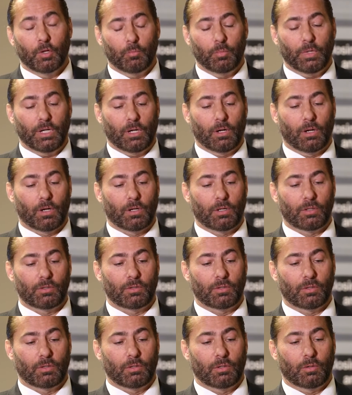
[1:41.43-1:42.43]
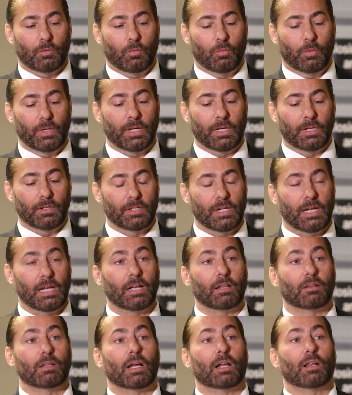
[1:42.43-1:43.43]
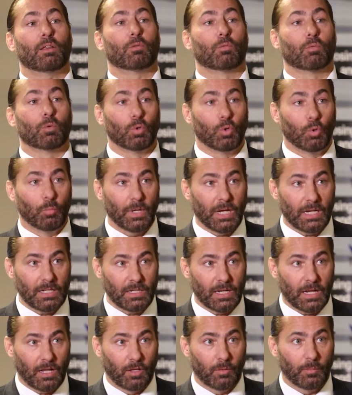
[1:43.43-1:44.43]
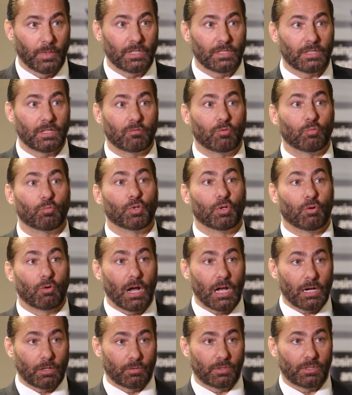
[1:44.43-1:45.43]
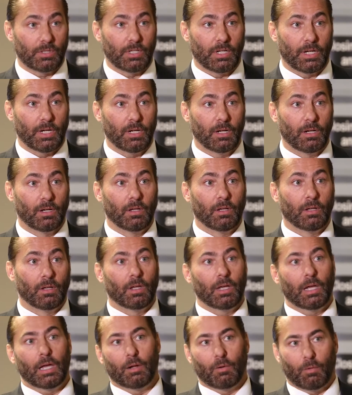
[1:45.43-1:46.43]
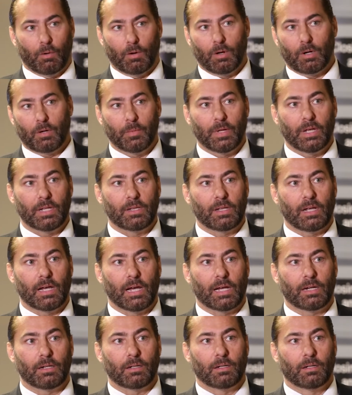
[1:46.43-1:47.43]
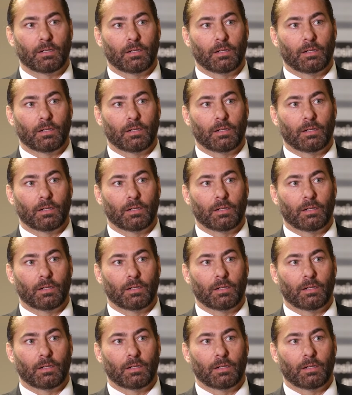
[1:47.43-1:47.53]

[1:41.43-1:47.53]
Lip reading: because we can take a lot of the rule-based elements of a bureaucracy and automate that.